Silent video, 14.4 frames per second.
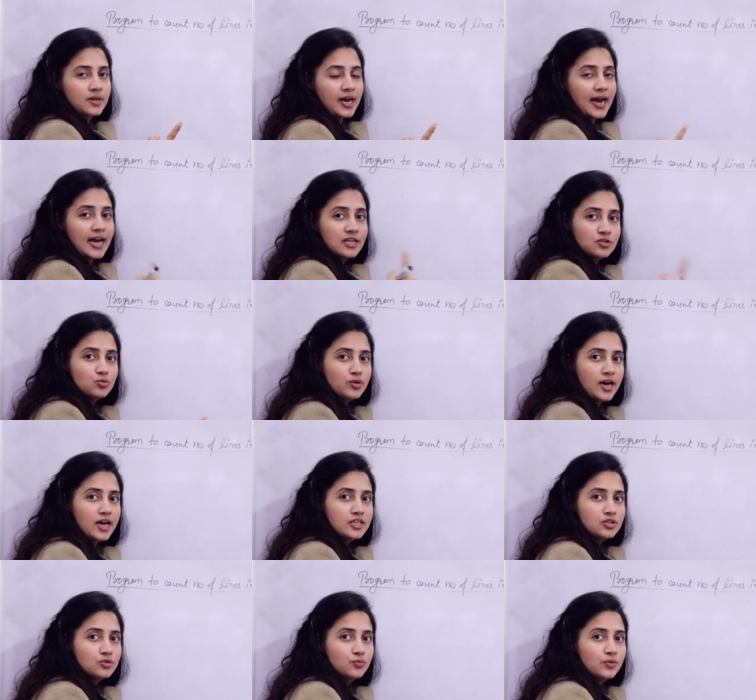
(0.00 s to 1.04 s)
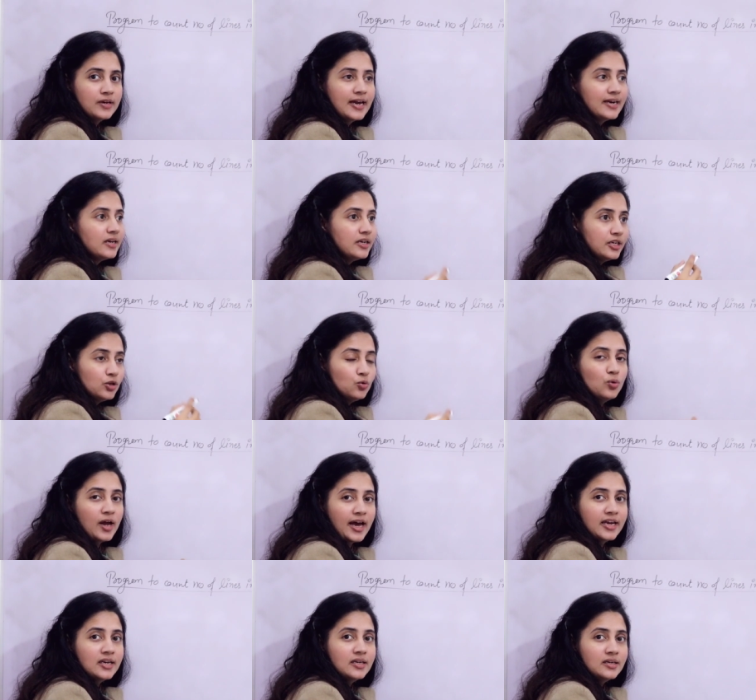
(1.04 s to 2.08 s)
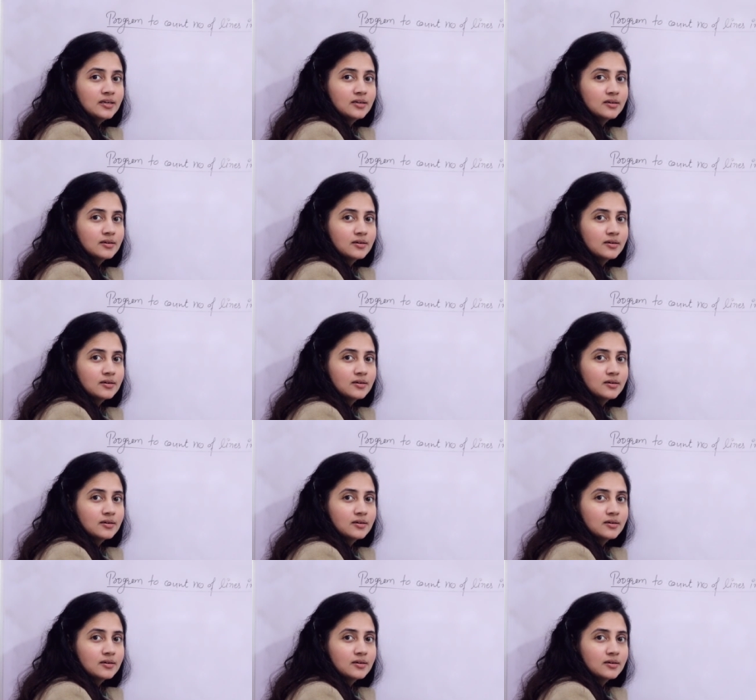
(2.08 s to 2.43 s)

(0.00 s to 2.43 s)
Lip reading: As soon as we get a new line,